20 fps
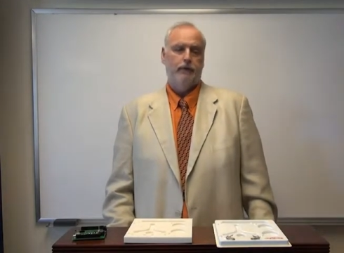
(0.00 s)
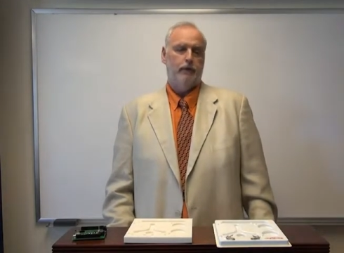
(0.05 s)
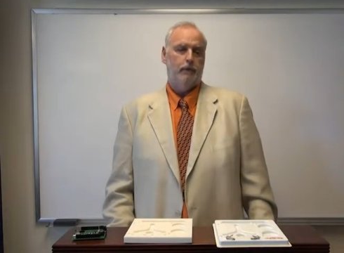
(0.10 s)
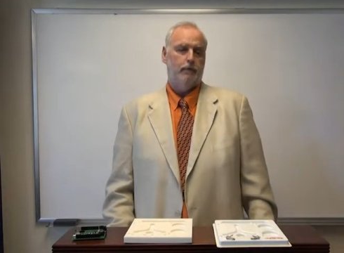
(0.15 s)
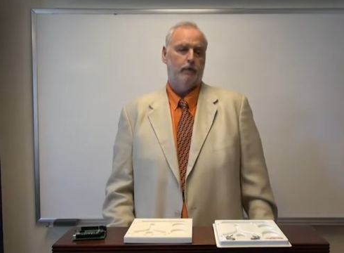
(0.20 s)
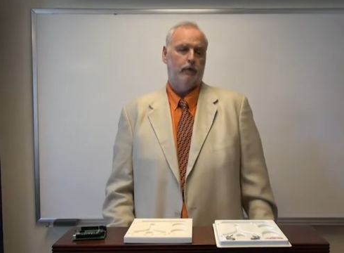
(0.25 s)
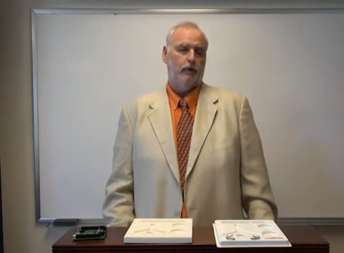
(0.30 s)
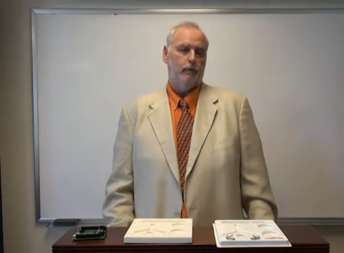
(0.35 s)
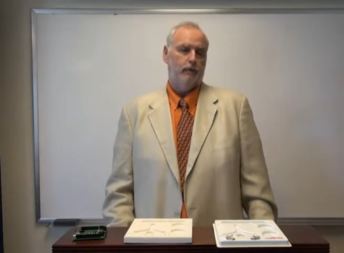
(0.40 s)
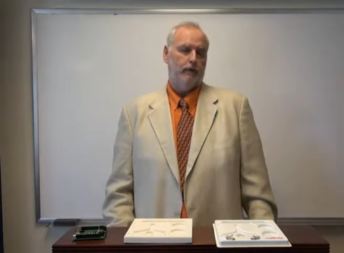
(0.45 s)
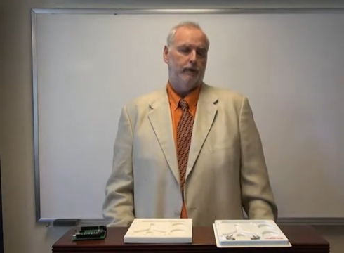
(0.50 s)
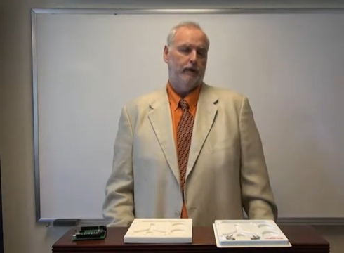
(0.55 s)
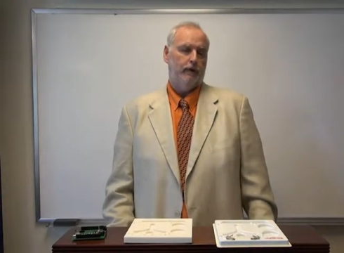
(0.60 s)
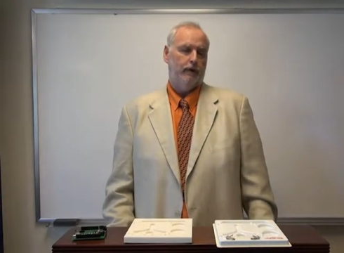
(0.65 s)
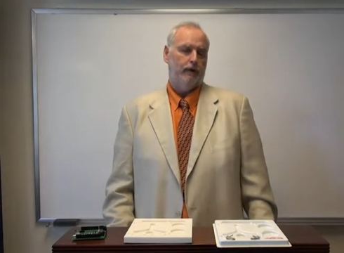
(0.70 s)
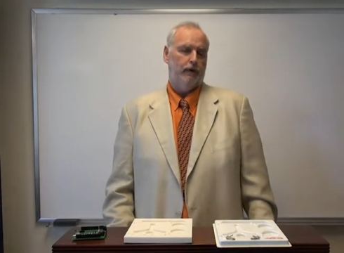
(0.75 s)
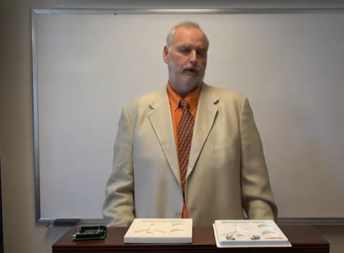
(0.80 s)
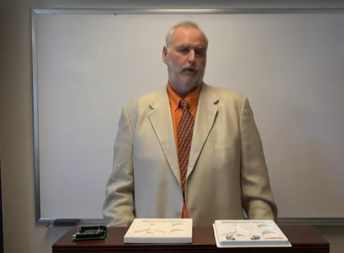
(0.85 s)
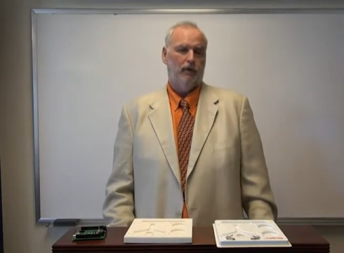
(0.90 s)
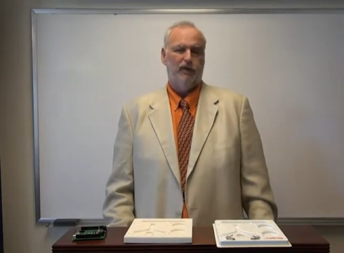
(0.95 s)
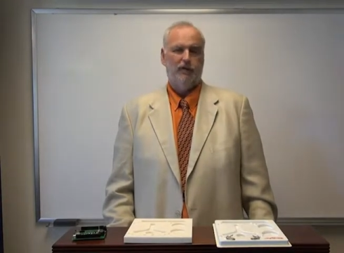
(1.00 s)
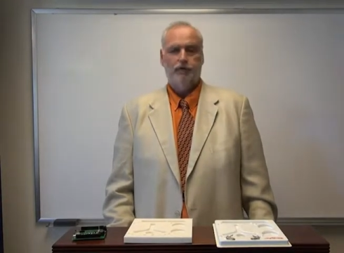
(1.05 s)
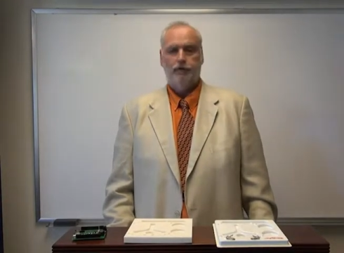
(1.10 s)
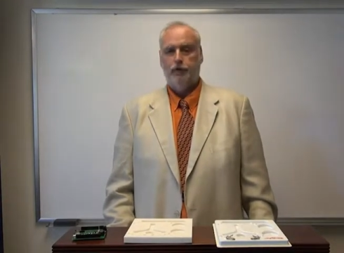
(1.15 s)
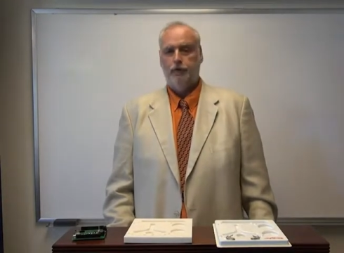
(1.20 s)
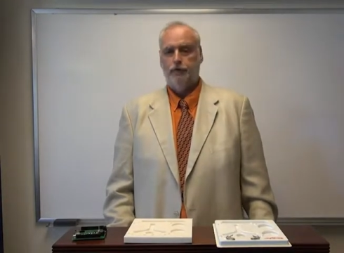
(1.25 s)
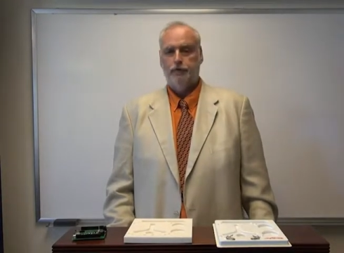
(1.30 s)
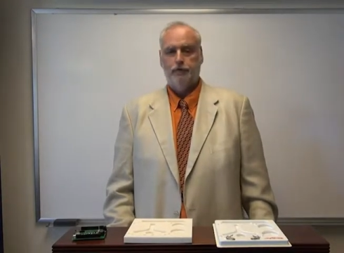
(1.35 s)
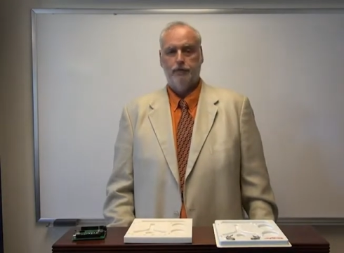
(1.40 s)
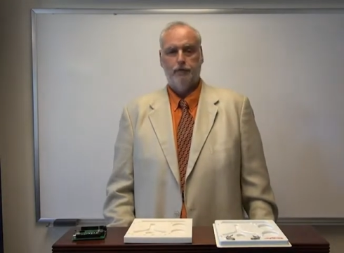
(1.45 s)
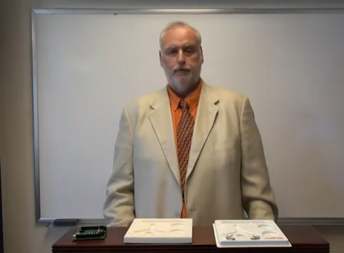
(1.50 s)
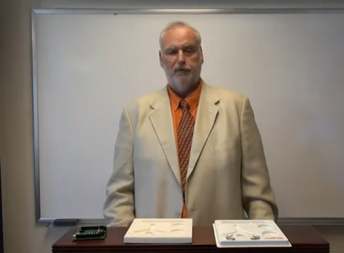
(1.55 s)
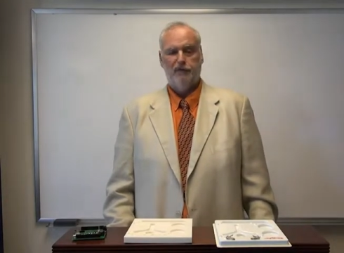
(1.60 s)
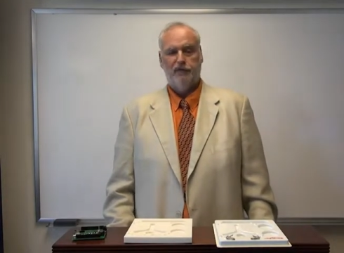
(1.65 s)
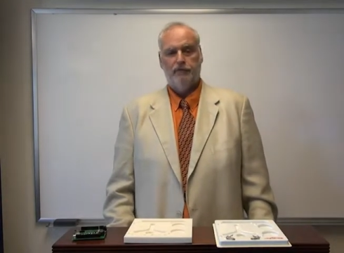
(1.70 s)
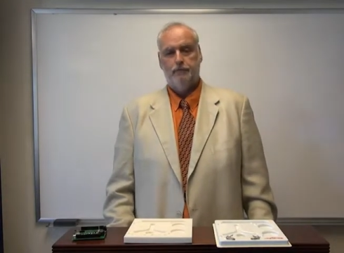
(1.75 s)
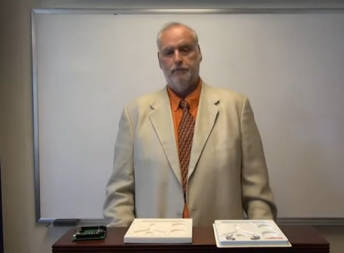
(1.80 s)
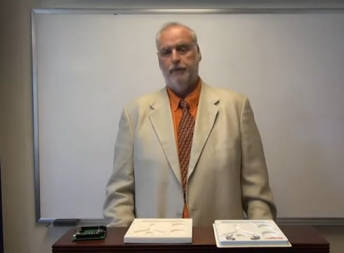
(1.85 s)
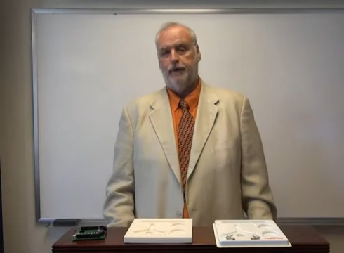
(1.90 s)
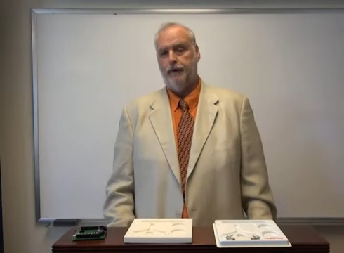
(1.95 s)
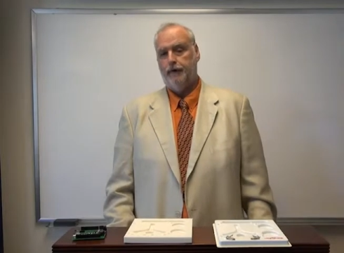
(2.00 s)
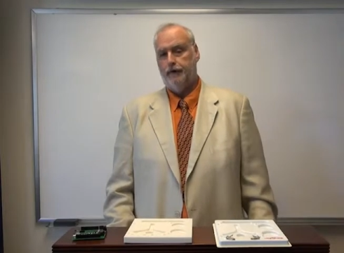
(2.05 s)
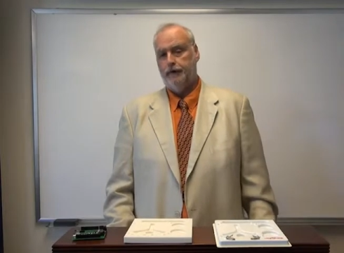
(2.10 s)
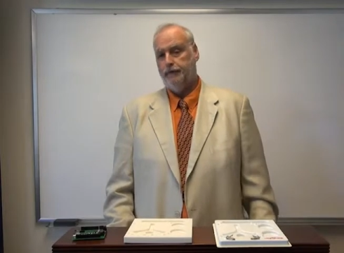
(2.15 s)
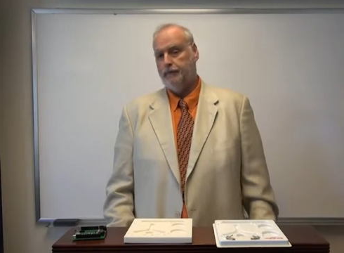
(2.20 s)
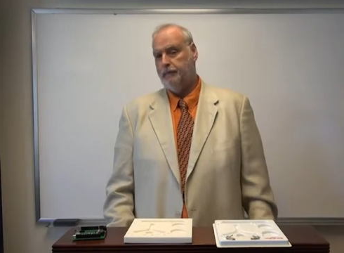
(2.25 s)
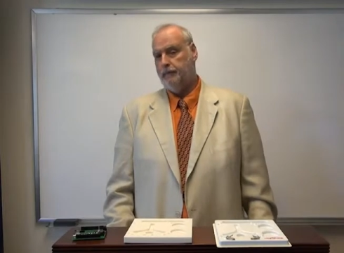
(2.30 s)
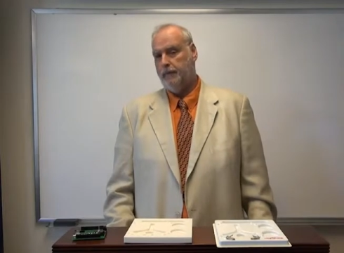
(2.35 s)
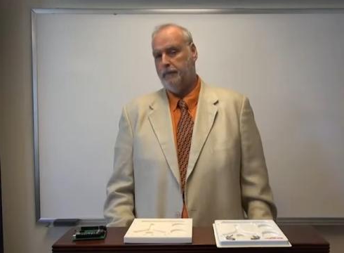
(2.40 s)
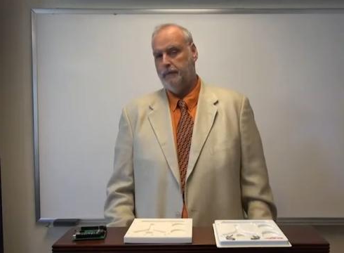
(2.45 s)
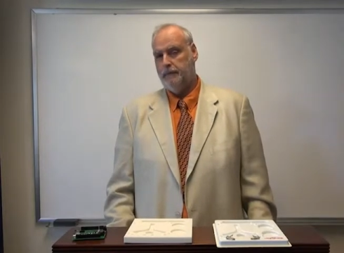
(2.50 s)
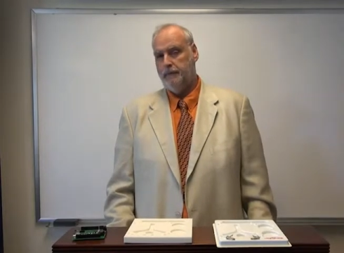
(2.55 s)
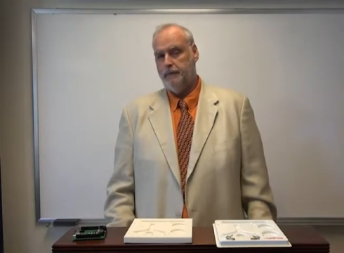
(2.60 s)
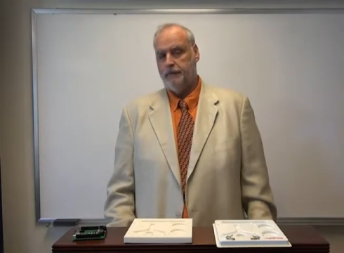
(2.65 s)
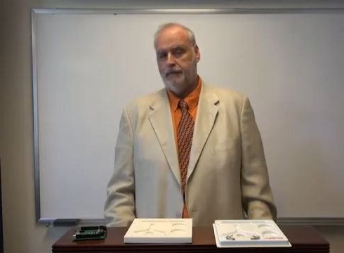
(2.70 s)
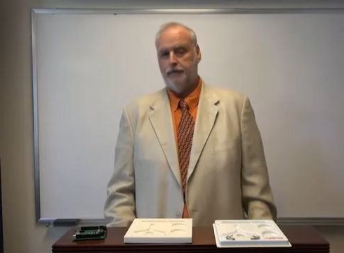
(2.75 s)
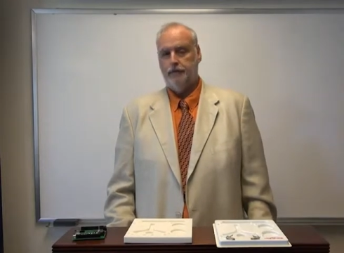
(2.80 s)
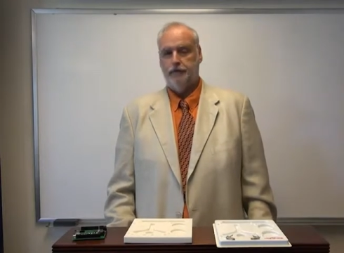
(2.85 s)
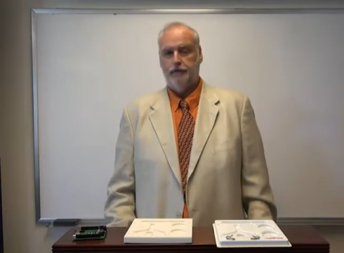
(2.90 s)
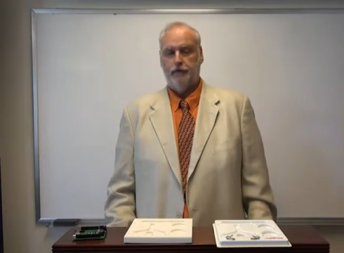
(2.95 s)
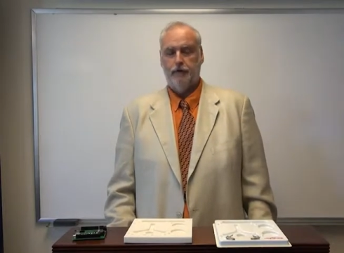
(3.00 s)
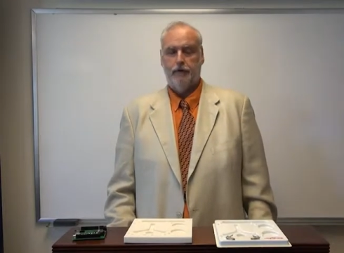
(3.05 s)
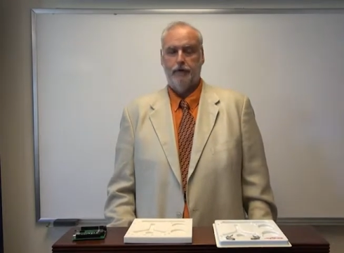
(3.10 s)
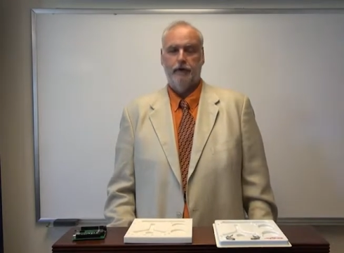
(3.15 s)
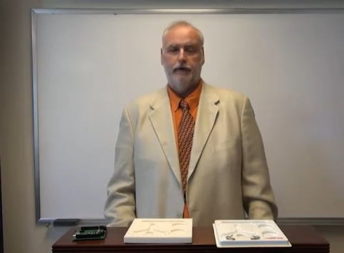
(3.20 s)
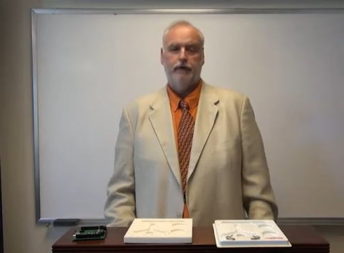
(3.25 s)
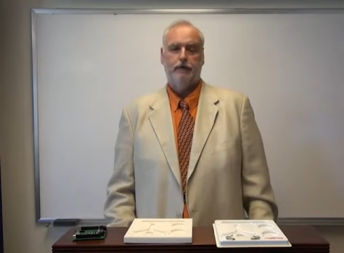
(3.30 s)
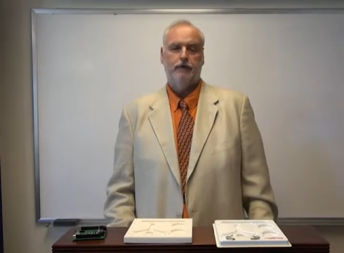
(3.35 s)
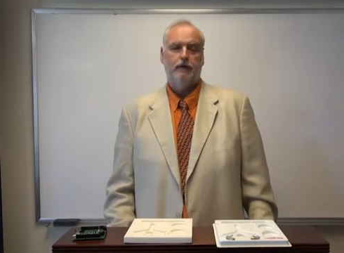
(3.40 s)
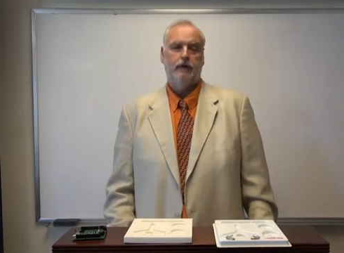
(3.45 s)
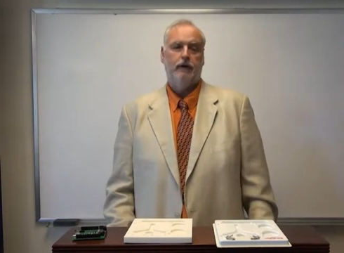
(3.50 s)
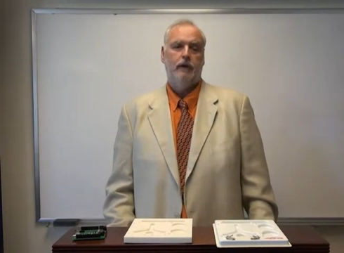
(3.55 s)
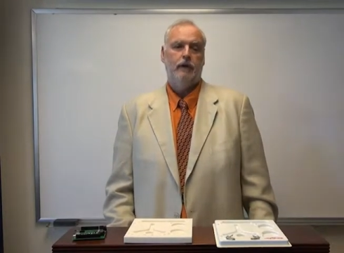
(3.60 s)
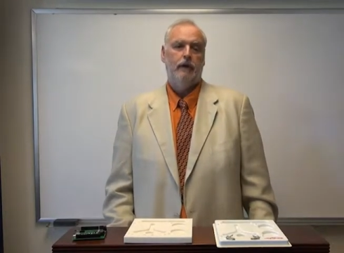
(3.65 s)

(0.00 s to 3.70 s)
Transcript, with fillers: You'll probably be taking cross-cultural, comparative, and maybe even a history class.